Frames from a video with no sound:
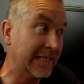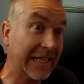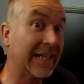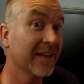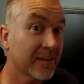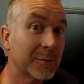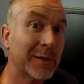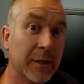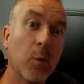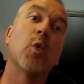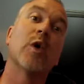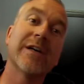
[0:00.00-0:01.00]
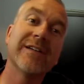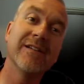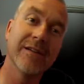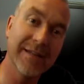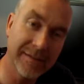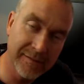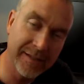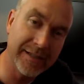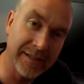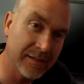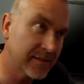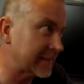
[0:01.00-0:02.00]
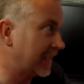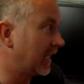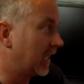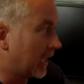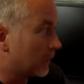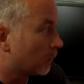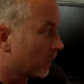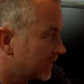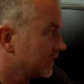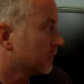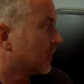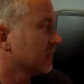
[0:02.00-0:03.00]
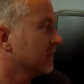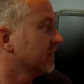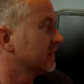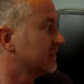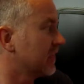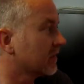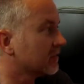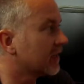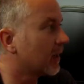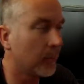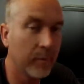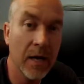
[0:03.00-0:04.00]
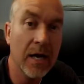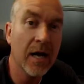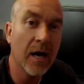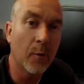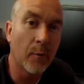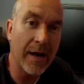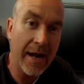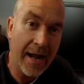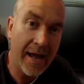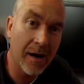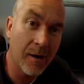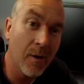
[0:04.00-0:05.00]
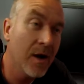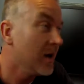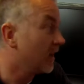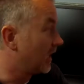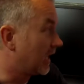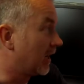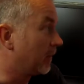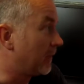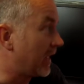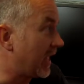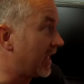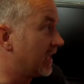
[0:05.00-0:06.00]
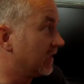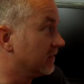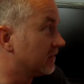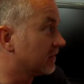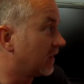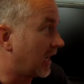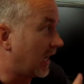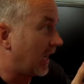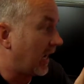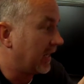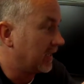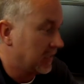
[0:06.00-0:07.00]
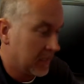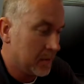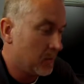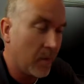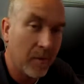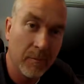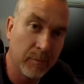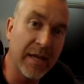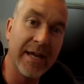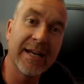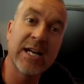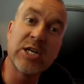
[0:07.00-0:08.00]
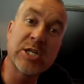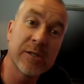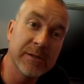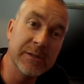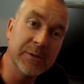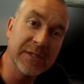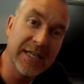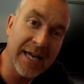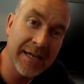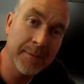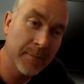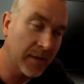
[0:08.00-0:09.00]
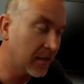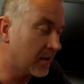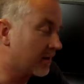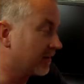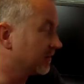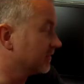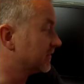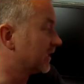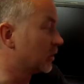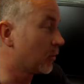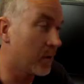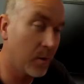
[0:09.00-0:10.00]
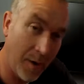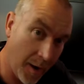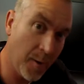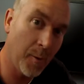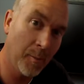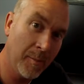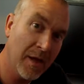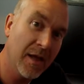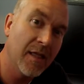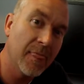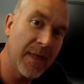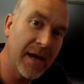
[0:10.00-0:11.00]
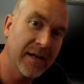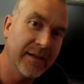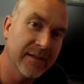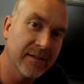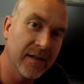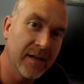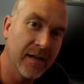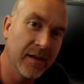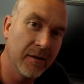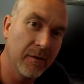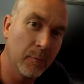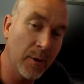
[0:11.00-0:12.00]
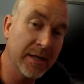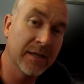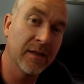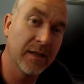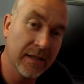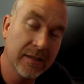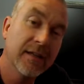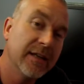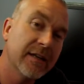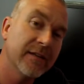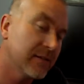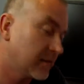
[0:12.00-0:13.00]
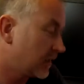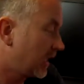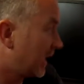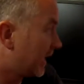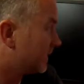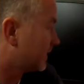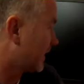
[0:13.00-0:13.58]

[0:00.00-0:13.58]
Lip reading: Guess what? It works in Linux. I'm running my Linux desktop right now, and I am planning on showing you a game called Grow Home that is running in Linux, and